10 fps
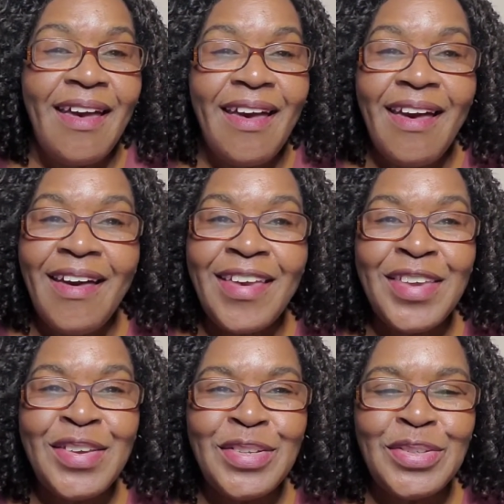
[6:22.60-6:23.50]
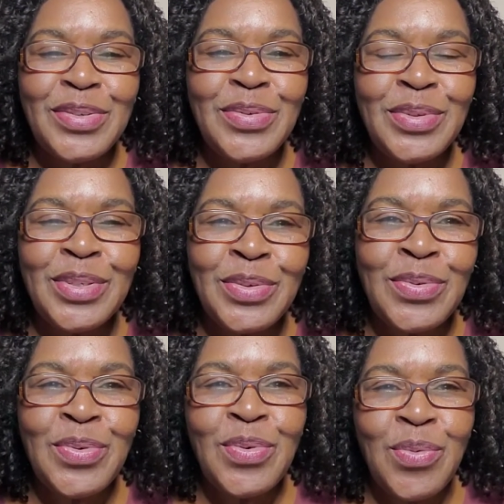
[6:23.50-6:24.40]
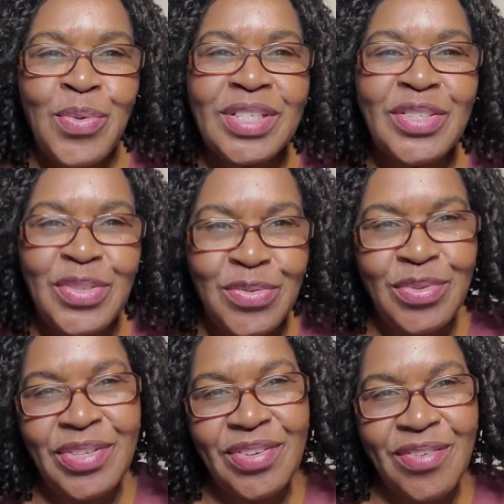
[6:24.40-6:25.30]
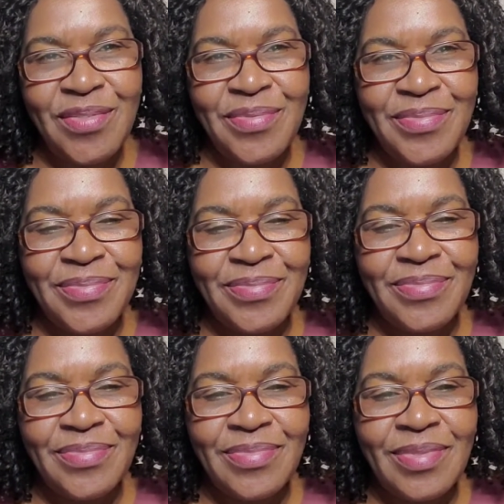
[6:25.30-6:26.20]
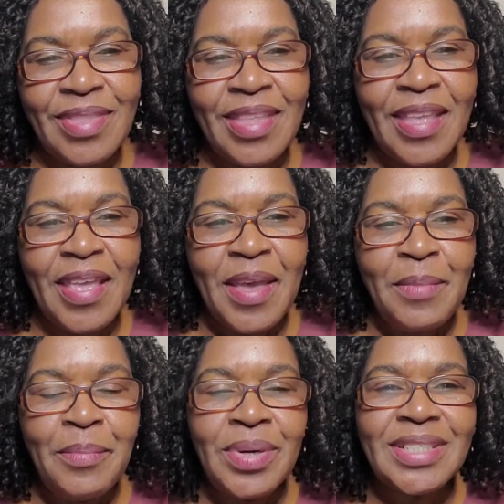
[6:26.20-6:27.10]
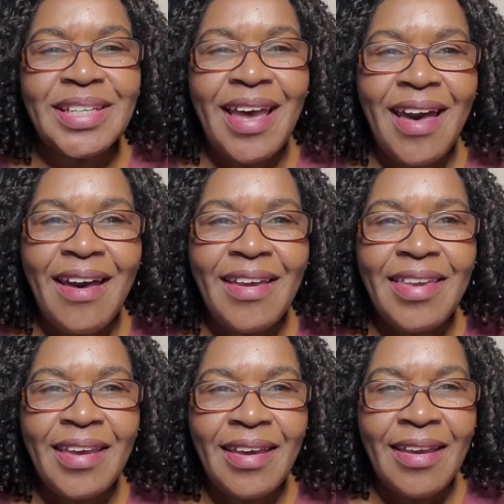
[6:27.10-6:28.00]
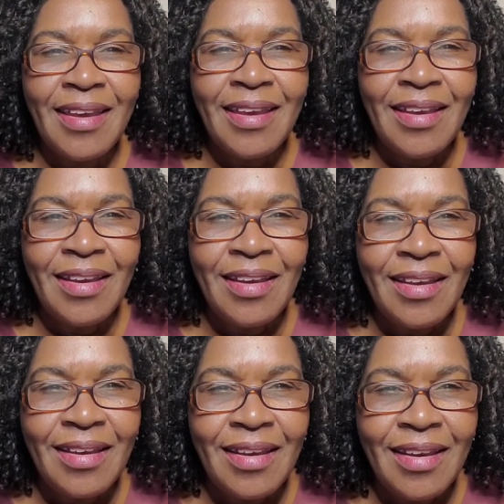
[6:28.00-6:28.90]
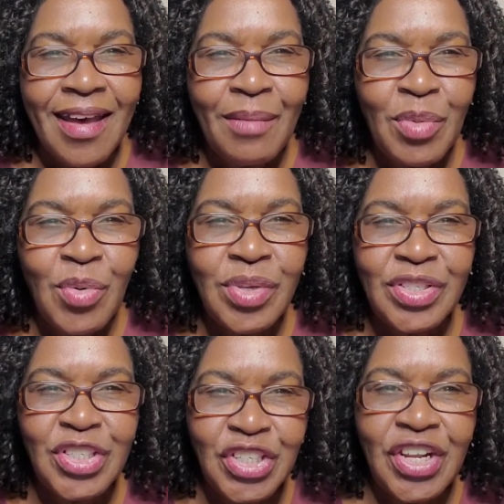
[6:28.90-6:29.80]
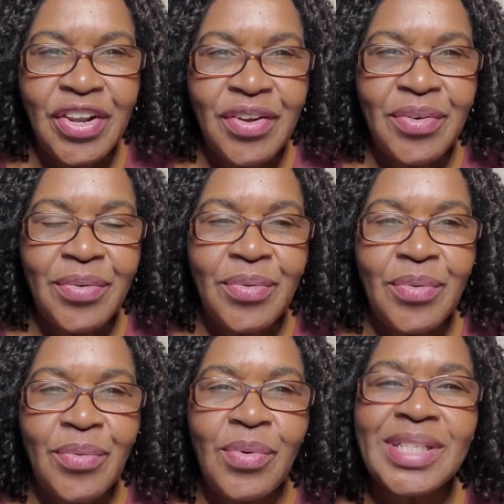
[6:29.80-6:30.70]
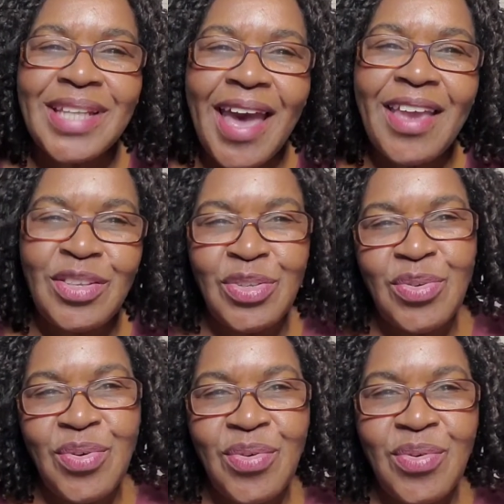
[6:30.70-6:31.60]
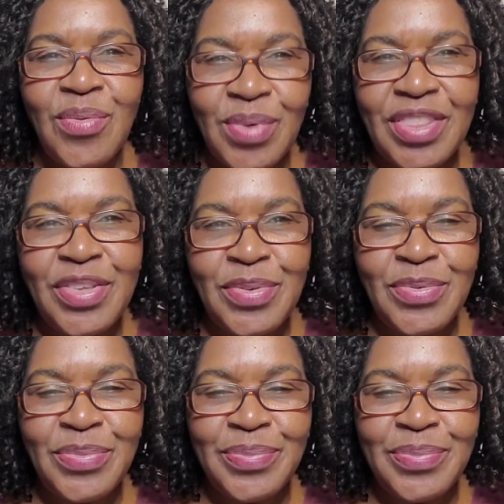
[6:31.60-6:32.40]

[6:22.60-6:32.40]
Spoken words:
I don't know what you saw, but I am going to share what I saw with you.